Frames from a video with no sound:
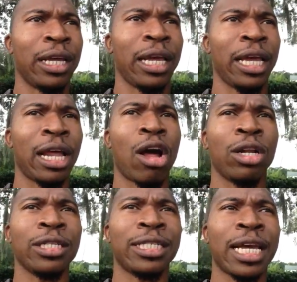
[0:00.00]
And all
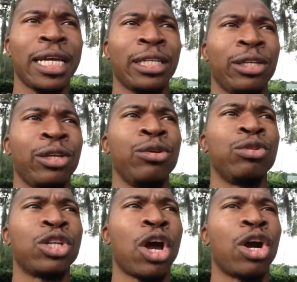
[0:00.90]
of a sudden, you
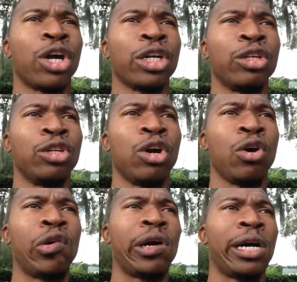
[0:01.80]
start, you
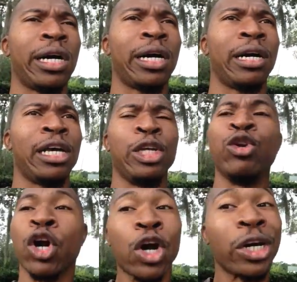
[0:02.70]
know,
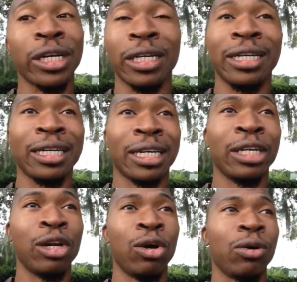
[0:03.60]
you heard a,
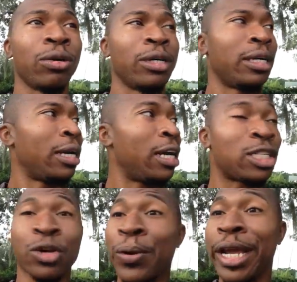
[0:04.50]
you know, a
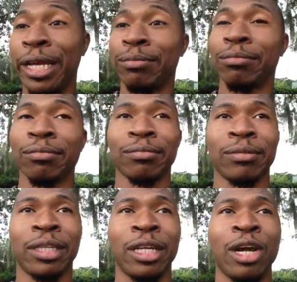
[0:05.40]
scream,
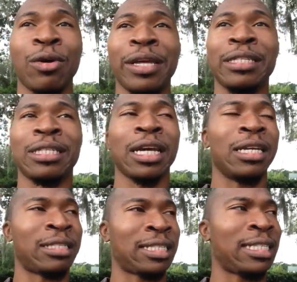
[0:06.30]
you know, and
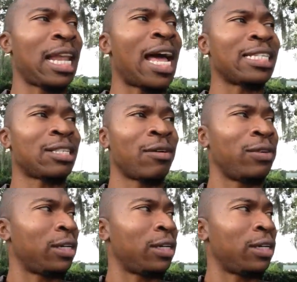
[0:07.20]
a slice of